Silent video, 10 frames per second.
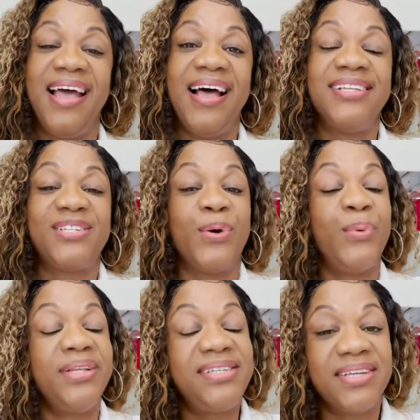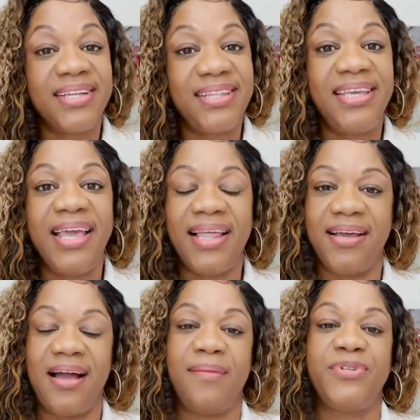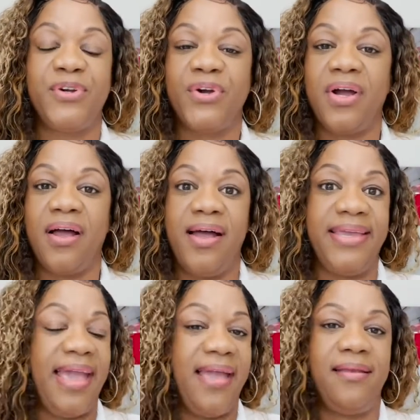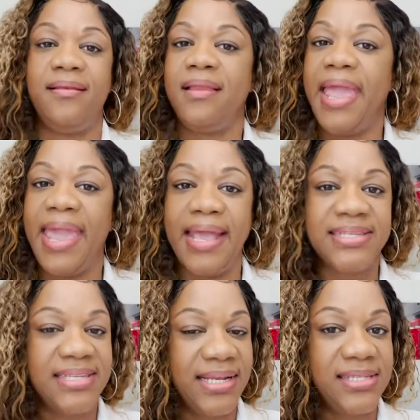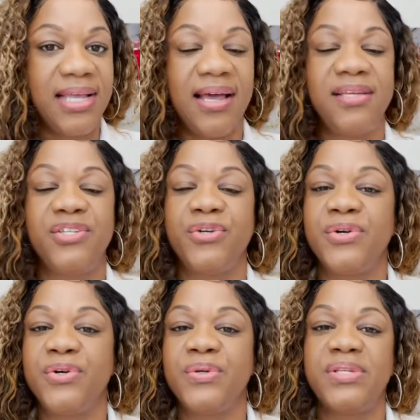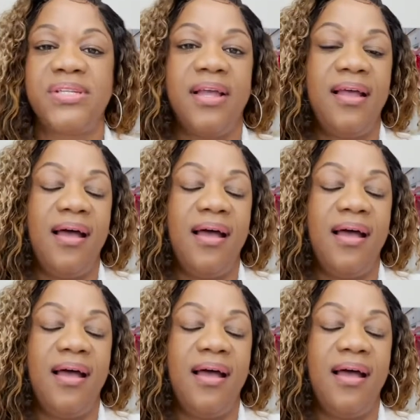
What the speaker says: So we took the helicopter, again, hand sanitizers,